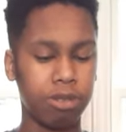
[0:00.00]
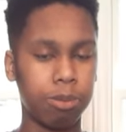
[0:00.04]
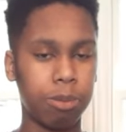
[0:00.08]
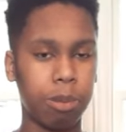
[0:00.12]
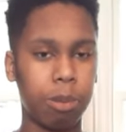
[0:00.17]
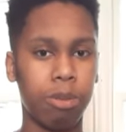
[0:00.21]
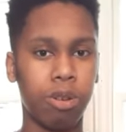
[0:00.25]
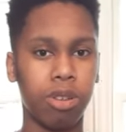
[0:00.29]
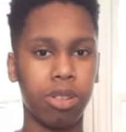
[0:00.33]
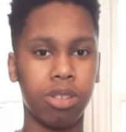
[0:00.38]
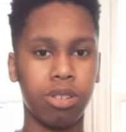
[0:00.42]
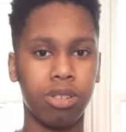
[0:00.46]
my
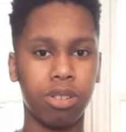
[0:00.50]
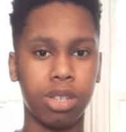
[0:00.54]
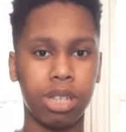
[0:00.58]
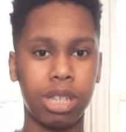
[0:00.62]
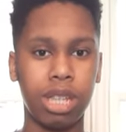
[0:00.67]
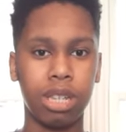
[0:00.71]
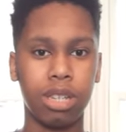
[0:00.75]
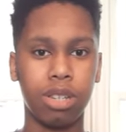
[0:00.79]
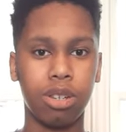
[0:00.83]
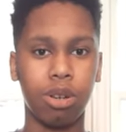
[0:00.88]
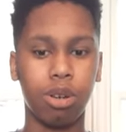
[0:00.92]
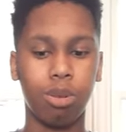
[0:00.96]
brothers,
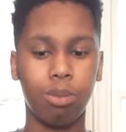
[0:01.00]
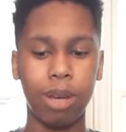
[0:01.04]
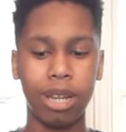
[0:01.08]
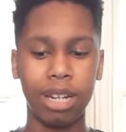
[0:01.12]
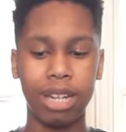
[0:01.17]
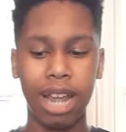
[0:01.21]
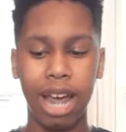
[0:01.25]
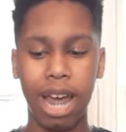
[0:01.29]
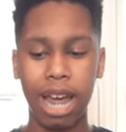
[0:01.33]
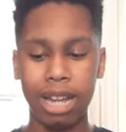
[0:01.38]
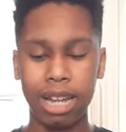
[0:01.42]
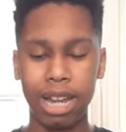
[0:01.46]
they told my
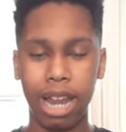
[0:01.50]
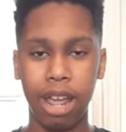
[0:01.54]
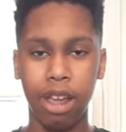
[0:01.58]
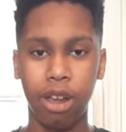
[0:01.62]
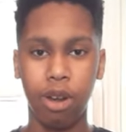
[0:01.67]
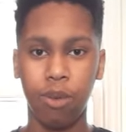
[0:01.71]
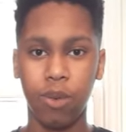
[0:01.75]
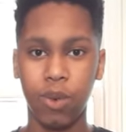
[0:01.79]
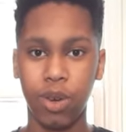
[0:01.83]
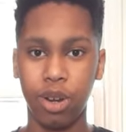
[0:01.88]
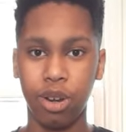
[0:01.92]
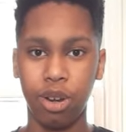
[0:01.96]
dad and I
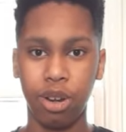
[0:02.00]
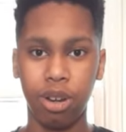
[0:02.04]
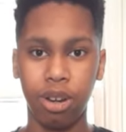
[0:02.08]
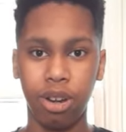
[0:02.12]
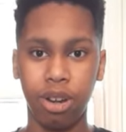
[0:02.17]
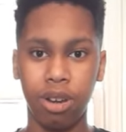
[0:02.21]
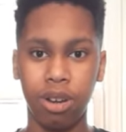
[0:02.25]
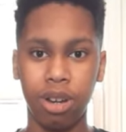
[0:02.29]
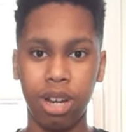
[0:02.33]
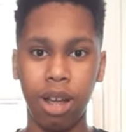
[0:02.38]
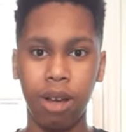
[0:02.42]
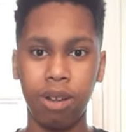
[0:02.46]

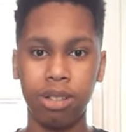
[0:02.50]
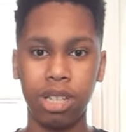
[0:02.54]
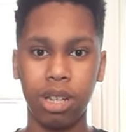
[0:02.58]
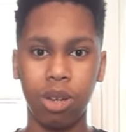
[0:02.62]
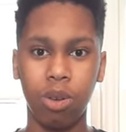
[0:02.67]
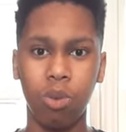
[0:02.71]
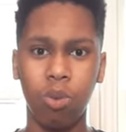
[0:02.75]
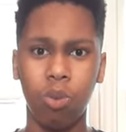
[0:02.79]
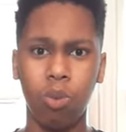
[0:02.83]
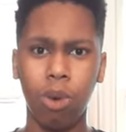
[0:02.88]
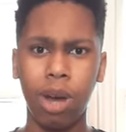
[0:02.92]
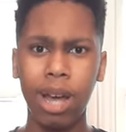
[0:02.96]
overheard, I was
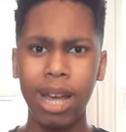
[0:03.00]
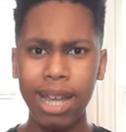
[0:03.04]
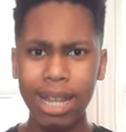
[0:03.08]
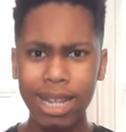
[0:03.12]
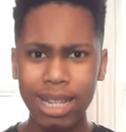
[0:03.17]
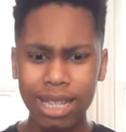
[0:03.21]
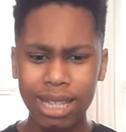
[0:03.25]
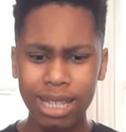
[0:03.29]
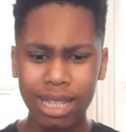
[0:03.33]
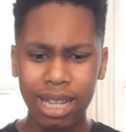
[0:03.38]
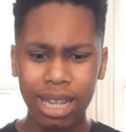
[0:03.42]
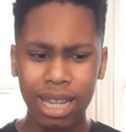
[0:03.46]
like,
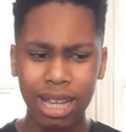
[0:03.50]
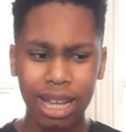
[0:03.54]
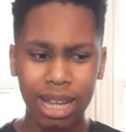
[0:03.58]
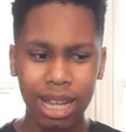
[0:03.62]
what?